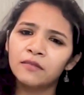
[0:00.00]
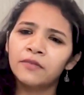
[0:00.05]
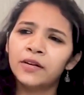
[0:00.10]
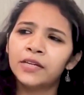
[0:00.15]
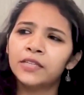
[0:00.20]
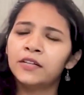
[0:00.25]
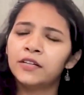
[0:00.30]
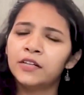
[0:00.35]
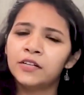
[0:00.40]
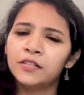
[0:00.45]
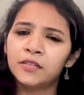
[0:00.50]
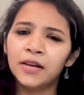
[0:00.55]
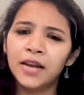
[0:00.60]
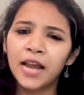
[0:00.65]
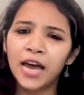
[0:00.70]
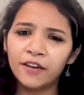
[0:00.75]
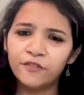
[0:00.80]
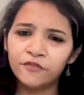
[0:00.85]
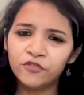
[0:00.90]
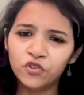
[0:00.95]
whether it's a
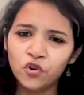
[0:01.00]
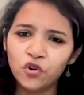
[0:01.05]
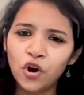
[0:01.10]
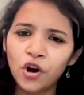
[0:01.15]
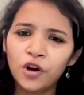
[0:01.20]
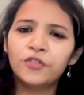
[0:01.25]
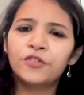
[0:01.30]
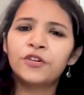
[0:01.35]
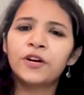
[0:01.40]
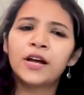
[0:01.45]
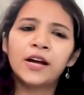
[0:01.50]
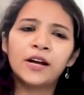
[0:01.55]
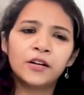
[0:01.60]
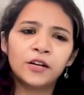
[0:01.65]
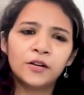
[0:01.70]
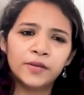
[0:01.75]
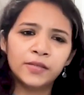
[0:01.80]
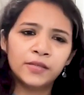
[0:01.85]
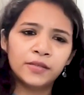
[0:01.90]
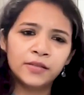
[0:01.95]
live show
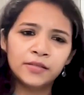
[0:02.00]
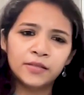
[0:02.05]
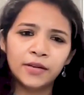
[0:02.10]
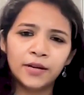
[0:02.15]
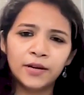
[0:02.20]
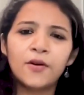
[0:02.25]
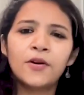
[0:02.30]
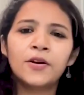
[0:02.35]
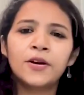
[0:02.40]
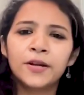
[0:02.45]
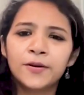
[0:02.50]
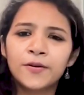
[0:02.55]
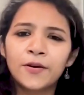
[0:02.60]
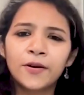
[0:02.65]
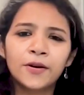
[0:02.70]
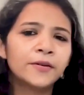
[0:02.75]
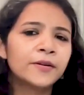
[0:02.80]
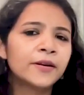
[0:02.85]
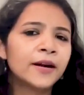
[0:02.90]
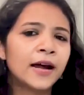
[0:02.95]
contract or whether it's a recording
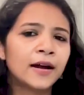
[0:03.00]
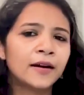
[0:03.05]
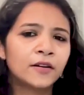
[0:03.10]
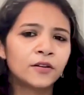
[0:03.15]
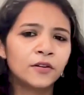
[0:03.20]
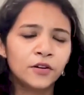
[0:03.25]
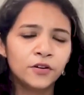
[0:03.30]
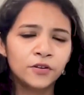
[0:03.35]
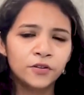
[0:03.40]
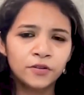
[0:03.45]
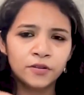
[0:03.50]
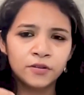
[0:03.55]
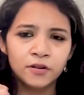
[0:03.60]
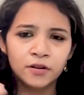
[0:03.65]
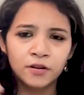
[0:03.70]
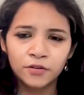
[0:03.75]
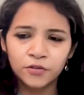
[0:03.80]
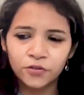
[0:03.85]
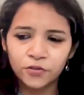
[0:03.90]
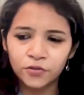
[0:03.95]
contract, or
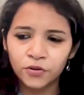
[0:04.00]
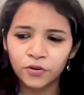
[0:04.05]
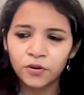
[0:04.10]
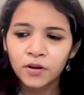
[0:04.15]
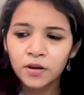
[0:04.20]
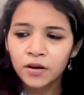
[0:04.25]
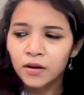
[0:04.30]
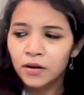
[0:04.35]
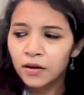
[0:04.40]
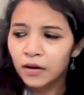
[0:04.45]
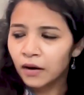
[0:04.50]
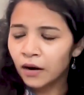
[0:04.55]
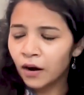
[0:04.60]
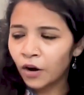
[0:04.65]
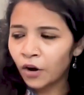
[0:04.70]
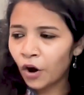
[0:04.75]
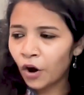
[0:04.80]
a